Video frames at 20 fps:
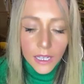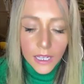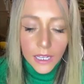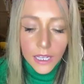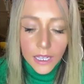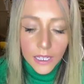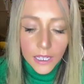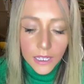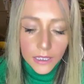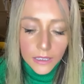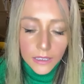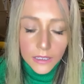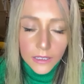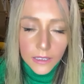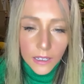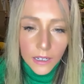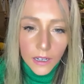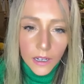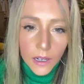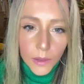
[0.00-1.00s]
And
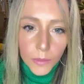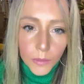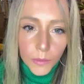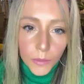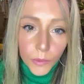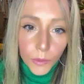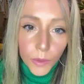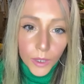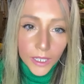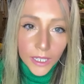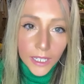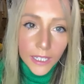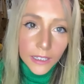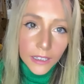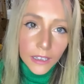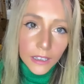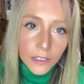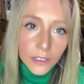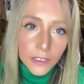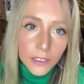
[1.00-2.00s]
what
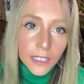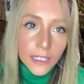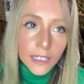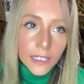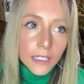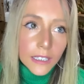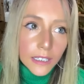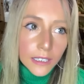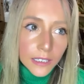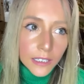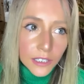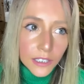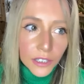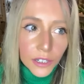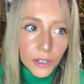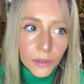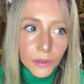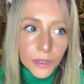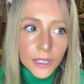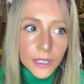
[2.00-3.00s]
Hitler did,
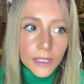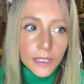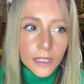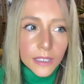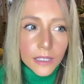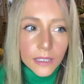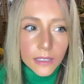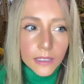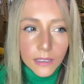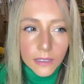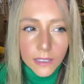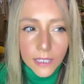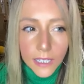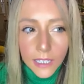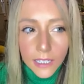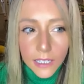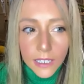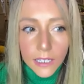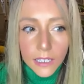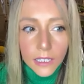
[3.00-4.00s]
was
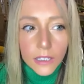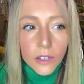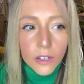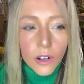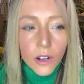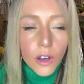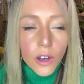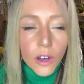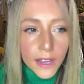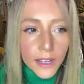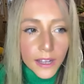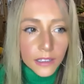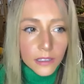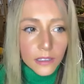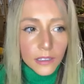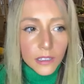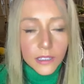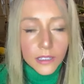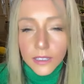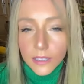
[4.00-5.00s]
taking all that,
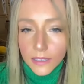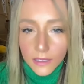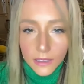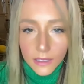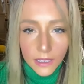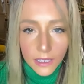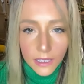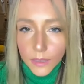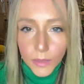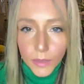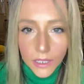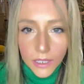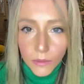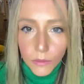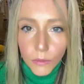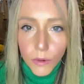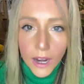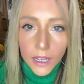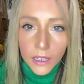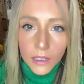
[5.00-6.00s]
because it's been a
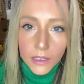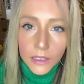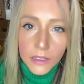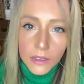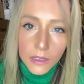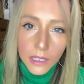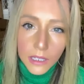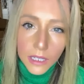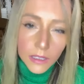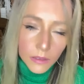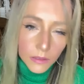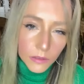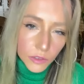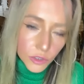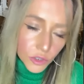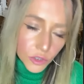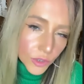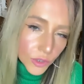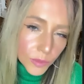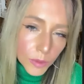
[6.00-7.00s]
while.
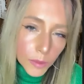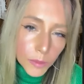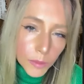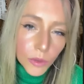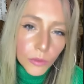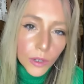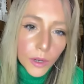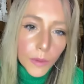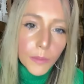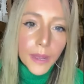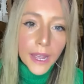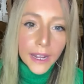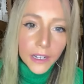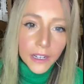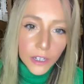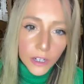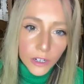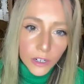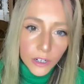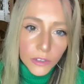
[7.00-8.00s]
Jewish people were
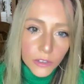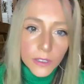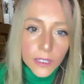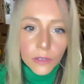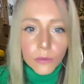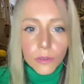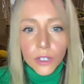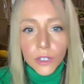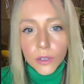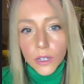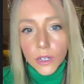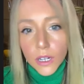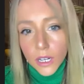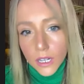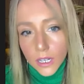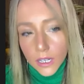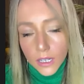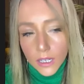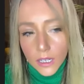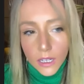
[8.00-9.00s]
bankers and were
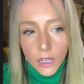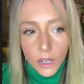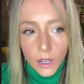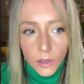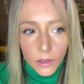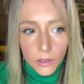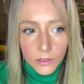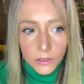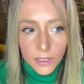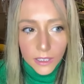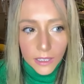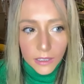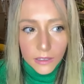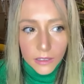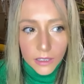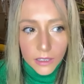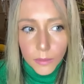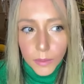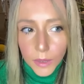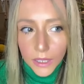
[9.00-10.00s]
all
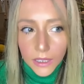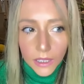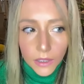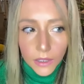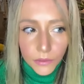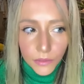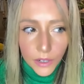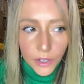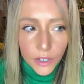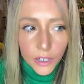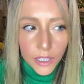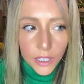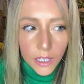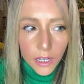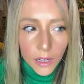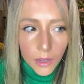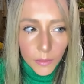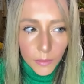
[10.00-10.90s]
typically very